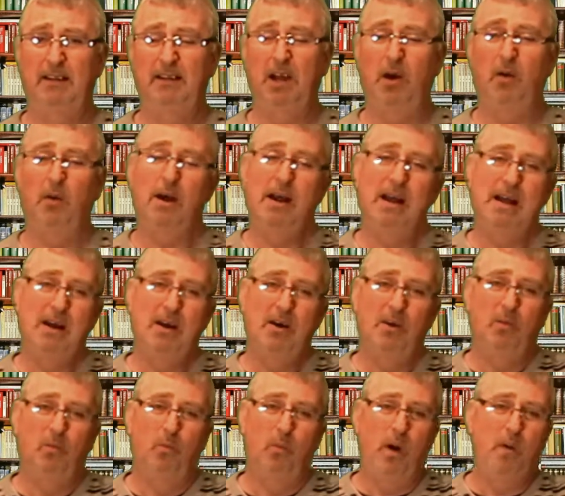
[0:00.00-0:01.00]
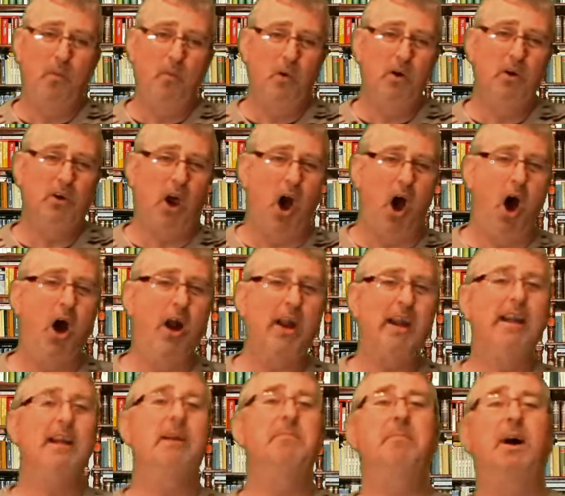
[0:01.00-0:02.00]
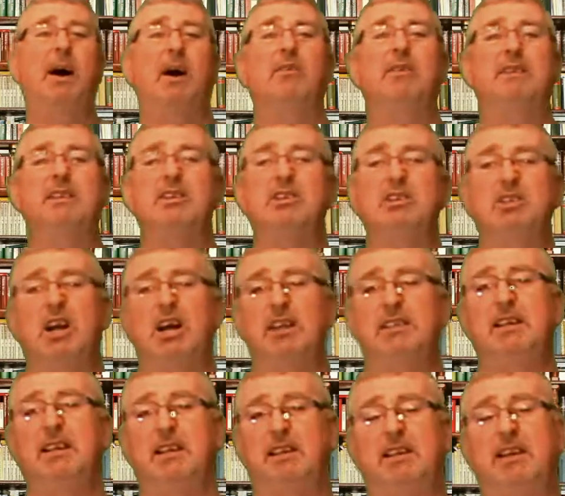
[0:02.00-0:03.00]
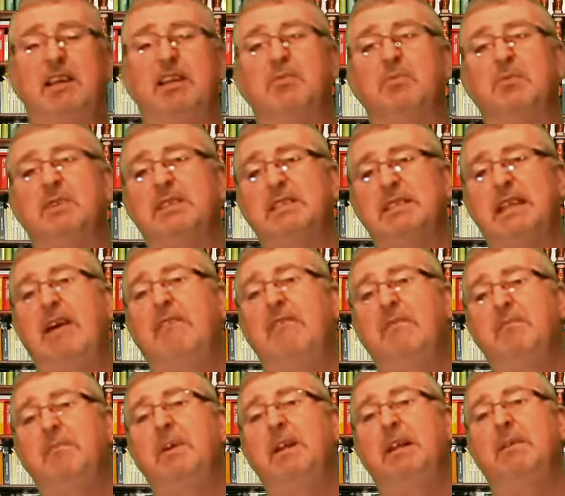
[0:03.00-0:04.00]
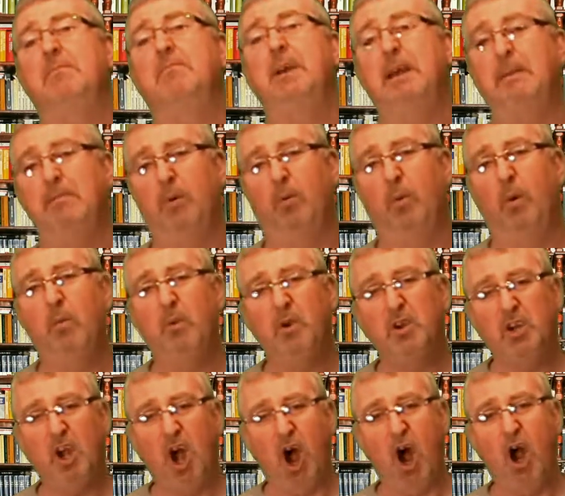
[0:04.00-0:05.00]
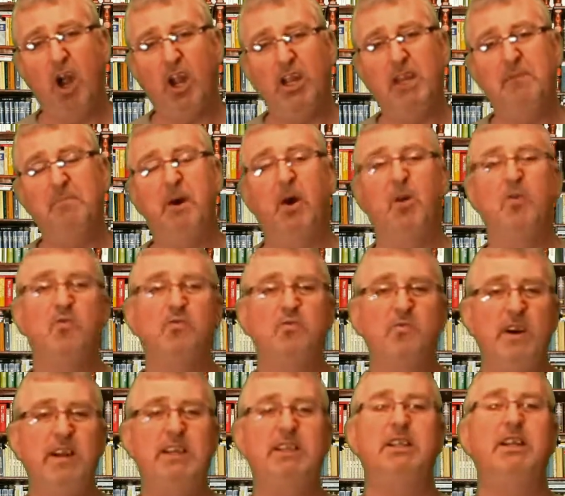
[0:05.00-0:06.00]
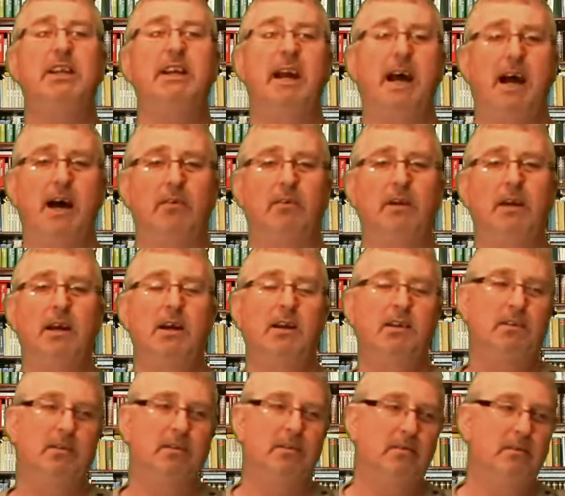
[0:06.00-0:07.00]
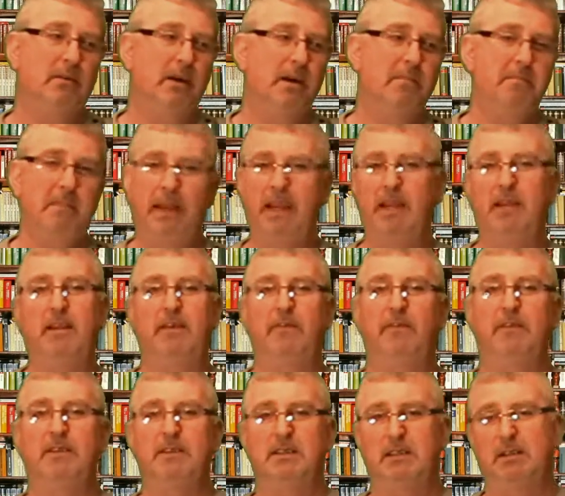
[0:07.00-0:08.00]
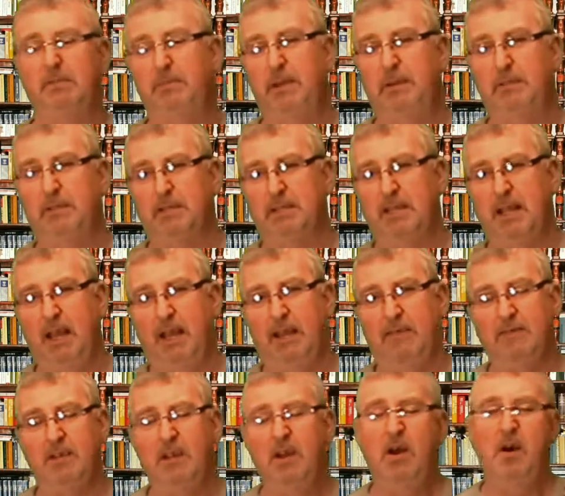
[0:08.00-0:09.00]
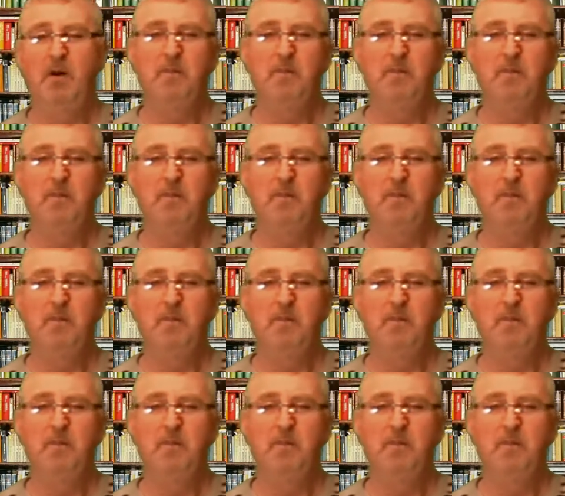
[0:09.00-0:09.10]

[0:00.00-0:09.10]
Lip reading: Now, when we're talking about discussing things with 7 billion people, when we're talking about reaching out to make a difference into people's lives,